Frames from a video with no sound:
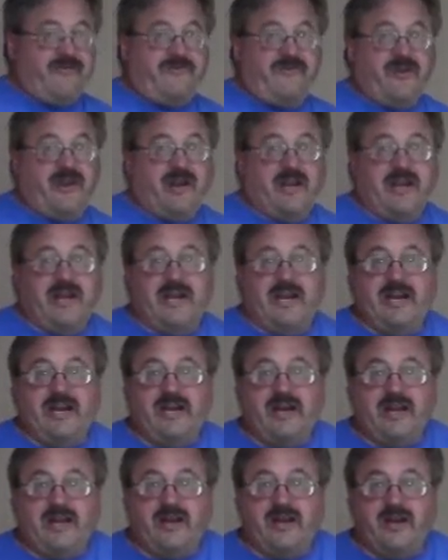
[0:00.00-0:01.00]
fill in
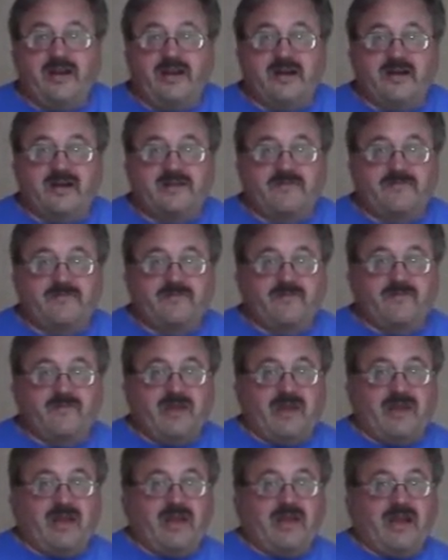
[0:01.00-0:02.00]

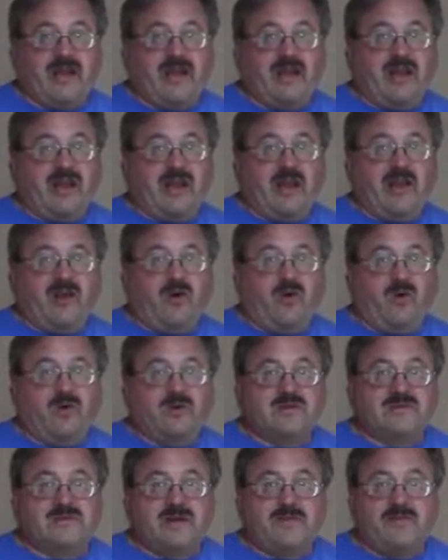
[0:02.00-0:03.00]
any
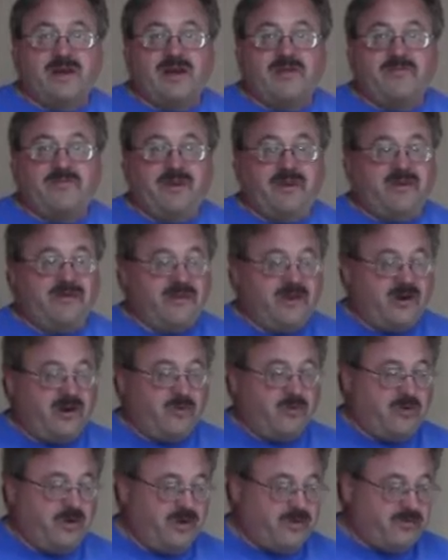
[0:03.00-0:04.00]
holes that might be
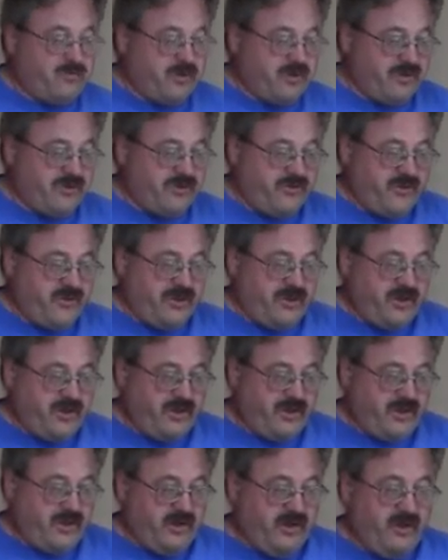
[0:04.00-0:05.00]
there with
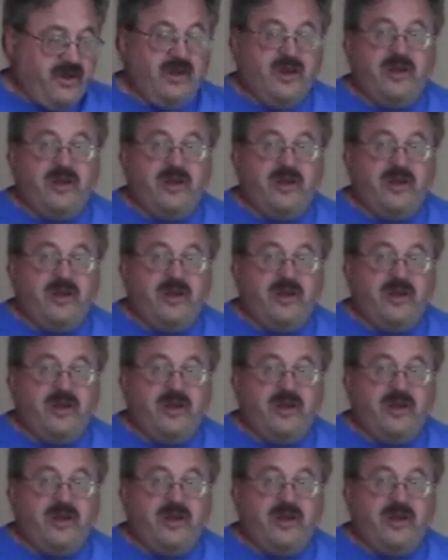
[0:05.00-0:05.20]
the